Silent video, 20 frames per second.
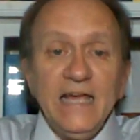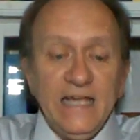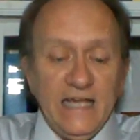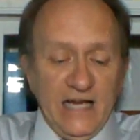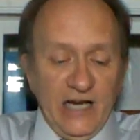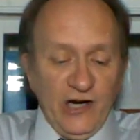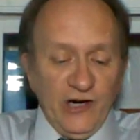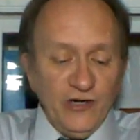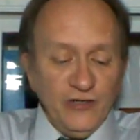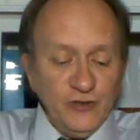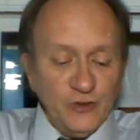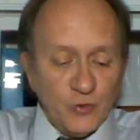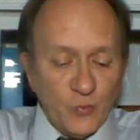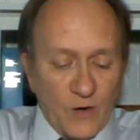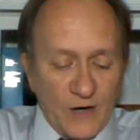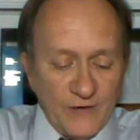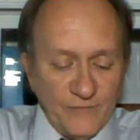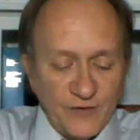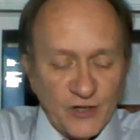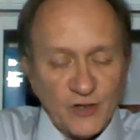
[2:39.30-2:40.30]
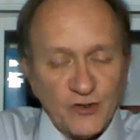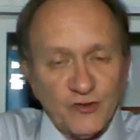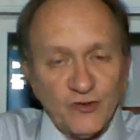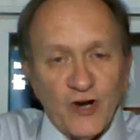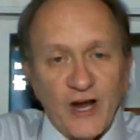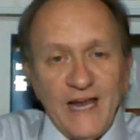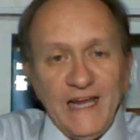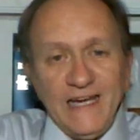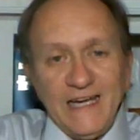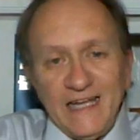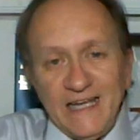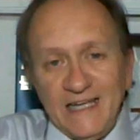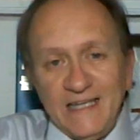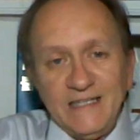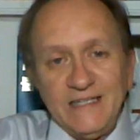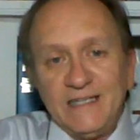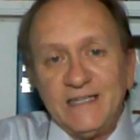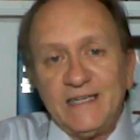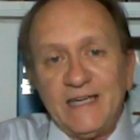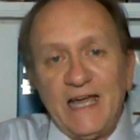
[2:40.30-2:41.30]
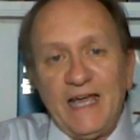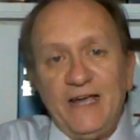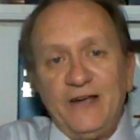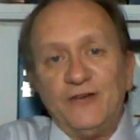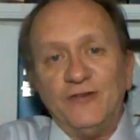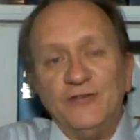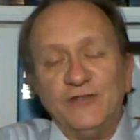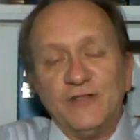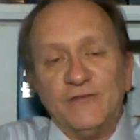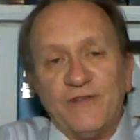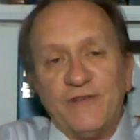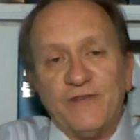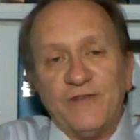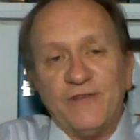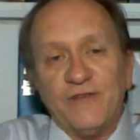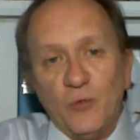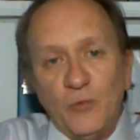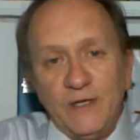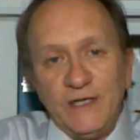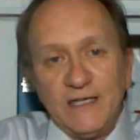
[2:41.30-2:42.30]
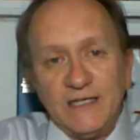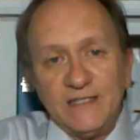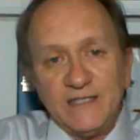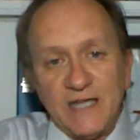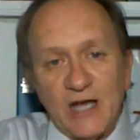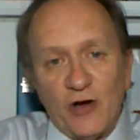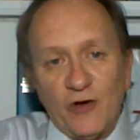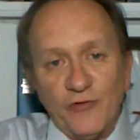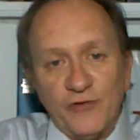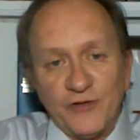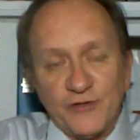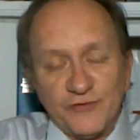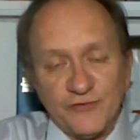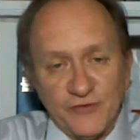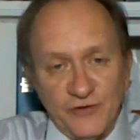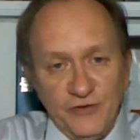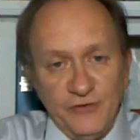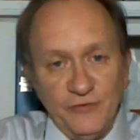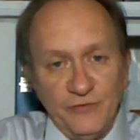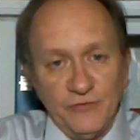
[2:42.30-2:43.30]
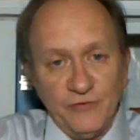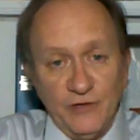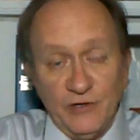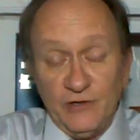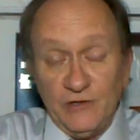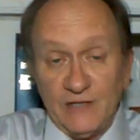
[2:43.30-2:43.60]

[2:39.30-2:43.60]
Here is one of the great indicators of how we can tell the truth,